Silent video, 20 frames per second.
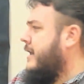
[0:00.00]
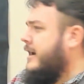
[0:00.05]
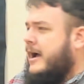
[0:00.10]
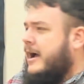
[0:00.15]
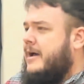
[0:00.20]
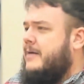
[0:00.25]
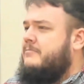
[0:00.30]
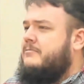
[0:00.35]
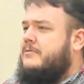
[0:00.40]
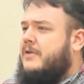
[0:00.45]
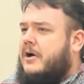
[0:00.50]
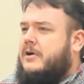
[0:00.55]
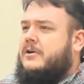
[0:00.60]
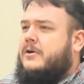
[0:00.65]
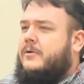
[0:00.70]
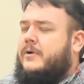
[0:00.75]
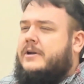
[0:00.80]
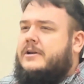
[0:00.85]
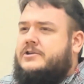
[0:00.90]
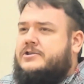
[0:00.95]
Like, I am not
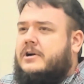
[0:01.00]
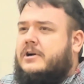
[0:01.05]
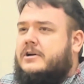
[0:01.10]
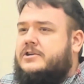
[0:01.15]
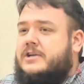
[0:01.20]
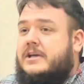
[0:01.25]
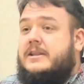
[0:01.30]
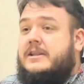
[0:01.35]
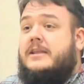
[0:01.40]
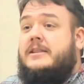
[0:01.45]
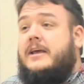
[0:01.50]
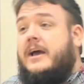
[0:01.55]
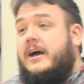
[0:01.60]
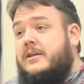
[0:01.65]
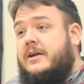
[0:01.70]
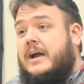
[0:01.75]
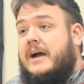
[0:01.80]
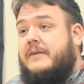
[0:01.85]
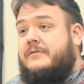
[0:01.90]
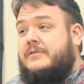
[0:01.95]
going to church. And then the
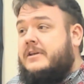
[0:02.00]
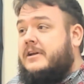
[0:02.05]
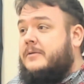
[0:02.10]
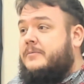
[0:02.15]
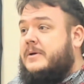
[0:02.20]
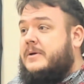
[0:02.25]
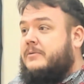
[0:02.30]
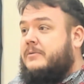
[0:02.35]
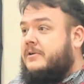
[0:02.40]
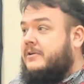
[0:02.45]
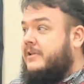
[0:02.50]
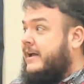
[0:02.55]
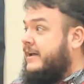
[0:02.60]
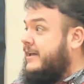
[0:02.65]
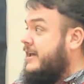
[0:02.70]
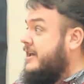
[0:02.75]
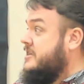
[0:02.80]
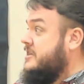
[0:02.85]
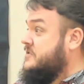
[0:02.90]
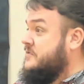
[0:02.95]
other half of the year, people are like, it's